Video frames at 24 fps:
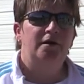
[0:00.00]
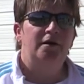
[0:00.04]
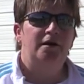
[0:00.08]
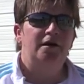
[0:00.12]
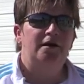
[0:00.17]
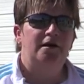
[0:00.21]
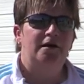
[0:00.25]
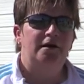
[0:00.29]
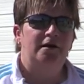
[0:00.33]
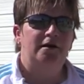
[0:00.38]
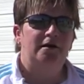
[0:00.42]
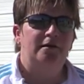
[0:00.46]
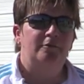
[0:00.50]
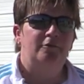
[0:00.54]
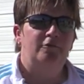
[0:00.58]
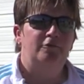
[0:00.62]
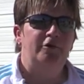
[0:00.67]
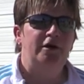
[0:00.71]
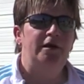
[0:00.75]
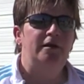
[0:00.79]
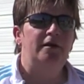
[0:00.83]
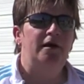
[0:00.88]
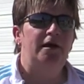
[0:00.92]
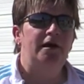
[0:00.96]
Uh,
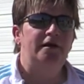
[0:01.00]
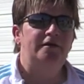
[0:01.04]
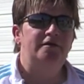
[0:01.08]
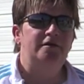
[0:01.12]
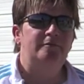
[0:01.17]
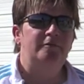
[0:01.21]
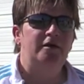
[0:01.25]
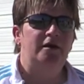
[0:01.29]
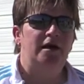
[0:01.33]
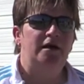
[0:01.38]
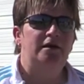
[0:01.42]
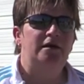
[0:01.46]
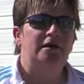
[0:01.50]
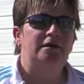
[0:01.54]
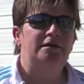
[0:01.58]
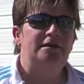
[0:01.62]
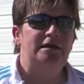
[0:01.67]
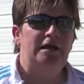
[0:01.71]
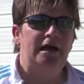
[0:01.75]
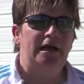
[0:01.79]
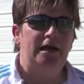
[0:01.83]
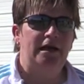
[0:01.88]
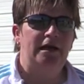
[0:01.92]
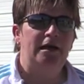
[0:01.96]
we like some of that
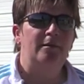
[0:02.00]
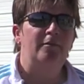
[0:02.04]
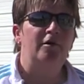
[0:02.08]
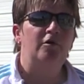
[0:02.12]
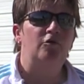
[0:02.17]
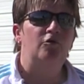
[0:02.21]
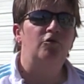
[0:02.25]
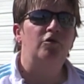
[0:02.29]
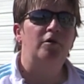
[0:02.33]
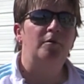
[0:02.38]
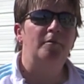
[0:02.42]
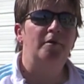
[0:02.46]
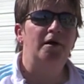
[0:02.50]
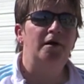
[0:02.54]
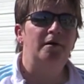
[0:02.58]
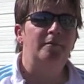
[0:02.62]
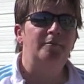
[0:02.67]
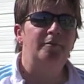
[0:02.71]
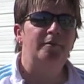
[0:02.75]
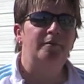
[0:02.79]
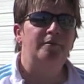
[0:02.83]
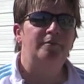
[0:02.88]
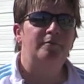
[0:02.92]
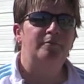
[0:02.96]
dynamic warm up
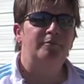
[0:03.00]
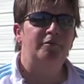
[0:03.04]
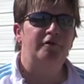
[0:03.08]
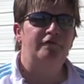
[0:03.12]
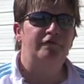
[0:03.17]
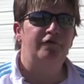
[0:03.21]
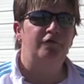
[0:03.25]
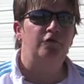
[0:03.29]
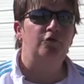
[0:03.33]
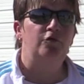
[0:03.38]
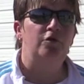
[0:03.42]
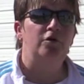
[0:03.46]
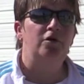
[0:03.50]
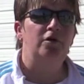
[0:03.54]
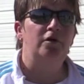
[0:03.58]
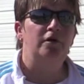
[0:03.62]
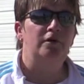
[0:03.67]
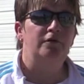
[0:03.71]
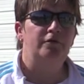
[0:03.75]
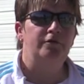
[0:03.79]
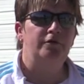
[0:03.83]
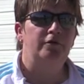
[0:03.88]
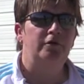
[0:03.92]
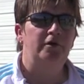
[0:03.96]

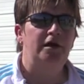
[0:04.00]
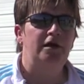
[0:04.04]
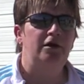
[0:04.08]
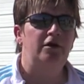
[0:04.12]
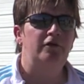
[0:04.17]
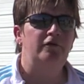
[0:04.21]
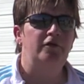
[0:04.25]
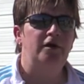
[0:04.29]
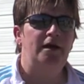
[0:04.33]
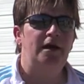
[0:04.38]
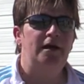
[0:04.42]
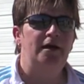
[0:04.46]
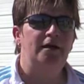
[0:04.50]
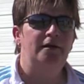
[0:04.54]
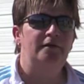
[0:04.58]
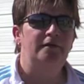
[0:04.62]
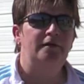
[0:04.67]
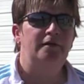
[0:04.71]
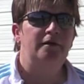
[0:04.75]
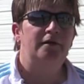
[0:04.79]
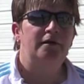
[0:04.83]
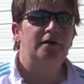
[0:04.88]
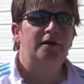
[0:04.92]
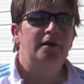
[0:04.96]
before throwing
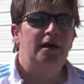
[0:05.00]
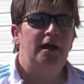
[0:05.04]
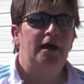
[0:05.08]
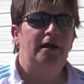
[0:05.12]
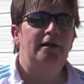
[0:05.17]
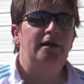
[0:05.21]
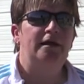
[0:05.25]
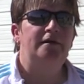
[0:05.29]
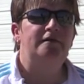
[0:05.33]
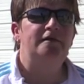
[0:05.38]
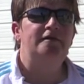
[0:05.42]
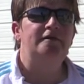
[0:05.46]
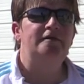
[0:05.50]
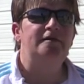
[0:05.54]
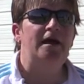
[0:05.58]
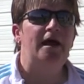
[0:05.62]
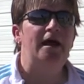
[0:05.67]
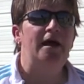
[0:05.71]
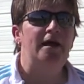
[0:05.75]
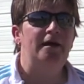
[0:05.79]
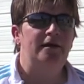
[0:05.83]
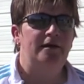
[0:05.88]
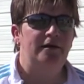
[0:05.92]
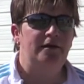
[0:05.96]
overhand and then
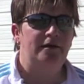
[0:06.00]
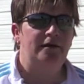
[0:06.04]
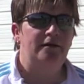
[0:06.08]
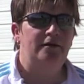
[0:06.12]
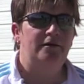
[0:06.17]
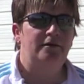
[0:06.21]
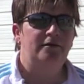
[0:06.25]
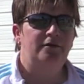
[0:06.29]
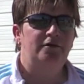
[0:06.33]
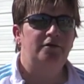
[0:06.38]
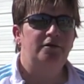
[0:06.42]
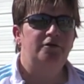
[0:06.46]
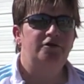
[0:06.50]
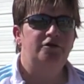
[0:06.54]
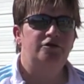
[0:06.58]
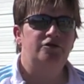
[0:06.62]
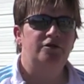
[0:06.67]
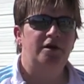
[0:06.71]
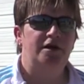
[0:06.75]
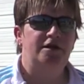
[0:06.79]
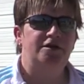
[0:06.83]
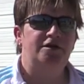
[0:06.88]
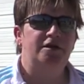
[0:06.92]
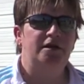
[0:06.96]
static
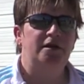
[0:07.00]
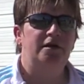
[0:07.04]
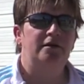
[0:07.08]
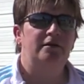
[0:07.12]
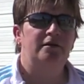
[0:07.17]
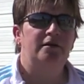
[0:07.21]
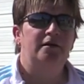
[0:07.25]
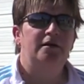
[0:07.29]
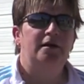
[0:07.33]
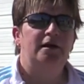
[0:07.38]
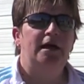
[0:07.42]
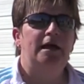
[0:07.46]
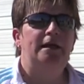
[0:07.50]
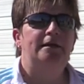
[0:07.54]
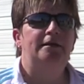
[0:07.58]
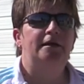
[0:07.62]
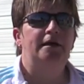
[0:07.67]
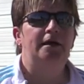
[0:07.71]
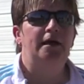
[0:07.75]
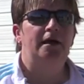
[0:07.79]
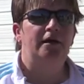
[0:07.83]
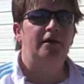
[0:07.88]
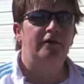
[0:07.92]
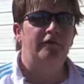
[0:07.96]
stretching at
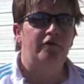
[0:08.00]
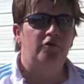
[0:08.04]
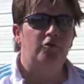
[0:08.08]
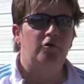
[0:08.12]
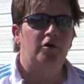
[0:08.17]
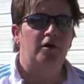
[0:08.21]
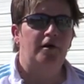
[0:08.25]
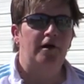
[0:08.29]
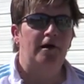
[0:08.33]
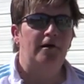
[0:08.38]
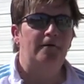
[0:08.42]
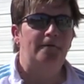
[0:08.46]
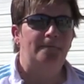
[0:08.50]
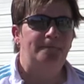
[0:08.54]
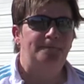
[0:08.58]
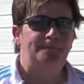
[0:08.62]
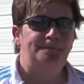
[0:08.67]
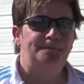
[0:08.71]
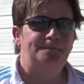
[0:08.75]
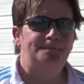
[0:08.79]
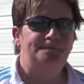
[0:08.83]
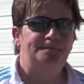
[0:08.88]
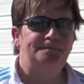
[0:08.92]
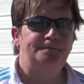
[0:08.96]
the end of a workout.
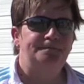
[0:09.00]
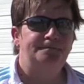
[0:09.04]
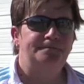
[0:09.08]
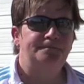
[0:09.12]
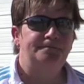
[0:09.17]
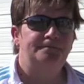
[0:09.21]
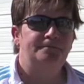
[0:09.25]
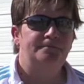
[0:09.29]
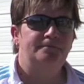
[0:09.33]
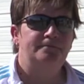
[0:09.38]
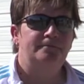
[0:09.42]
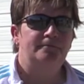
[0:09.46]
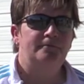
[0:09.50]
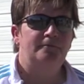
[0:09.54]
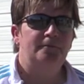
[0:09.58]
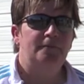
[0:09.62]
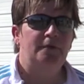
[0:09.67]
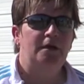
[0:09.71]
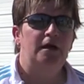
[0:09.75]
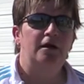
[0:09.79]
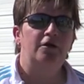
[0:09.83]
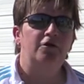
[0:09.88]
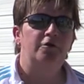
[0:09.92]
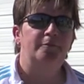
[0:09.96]

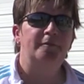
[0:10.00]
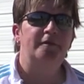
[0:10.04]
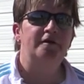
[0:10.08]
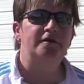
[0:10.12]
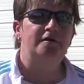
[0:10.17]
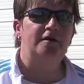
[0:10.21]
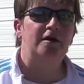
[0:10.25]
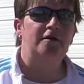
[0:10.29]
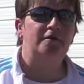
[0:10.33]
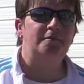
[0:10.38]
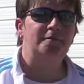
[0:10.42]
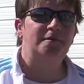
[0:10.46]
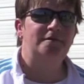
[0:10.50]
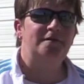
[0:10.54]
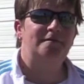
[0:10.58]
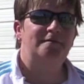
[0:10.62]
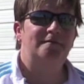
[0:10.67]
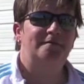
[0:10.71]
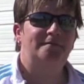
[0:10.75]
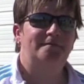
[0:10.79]
I hope this helps.